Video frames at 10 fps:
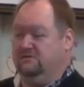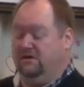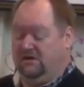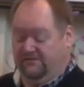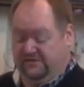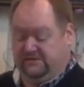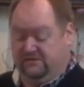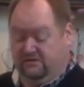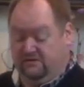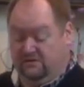and if you
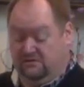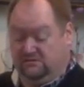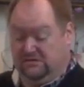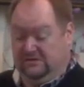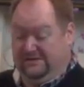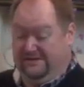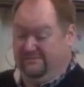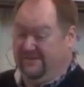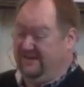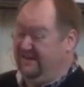sit there and go,
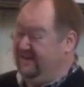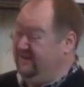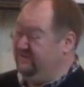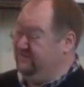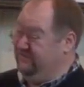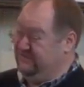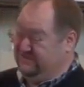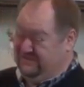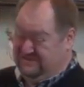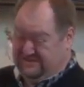man, I ain't doing as
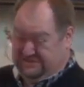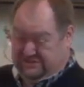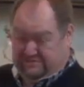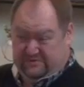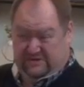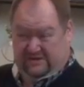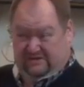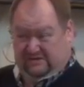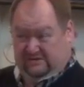good as I should be,